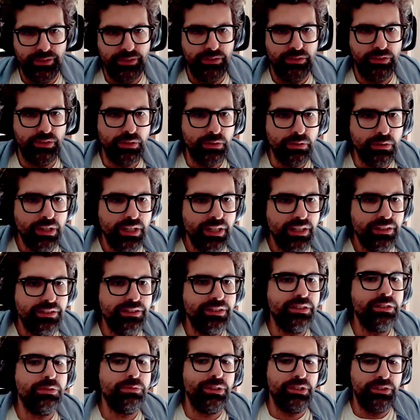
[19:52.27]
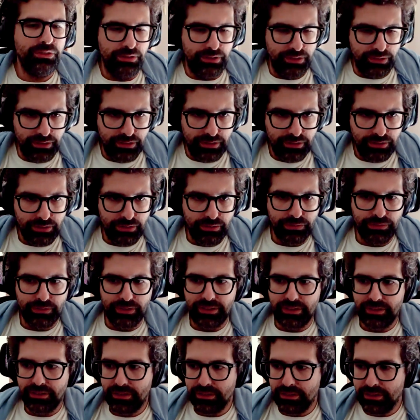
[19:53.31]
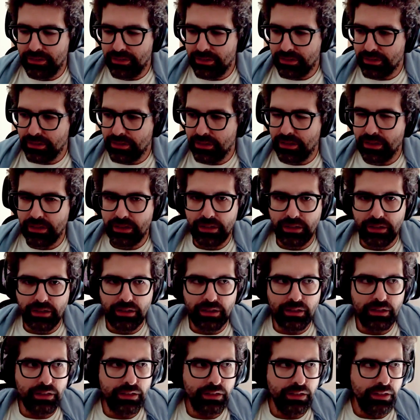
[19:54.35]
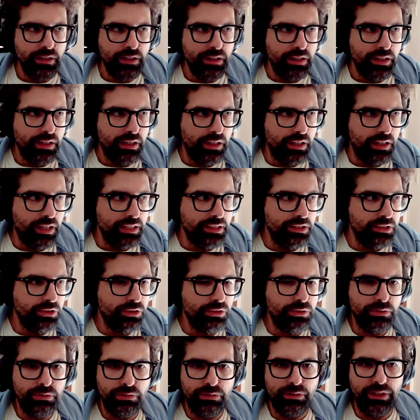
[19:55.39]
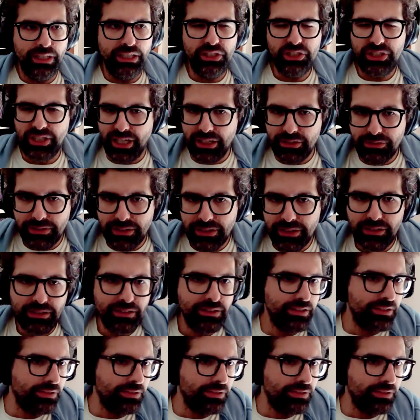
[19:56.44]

So this is what you need. So for instance, I cure HIV.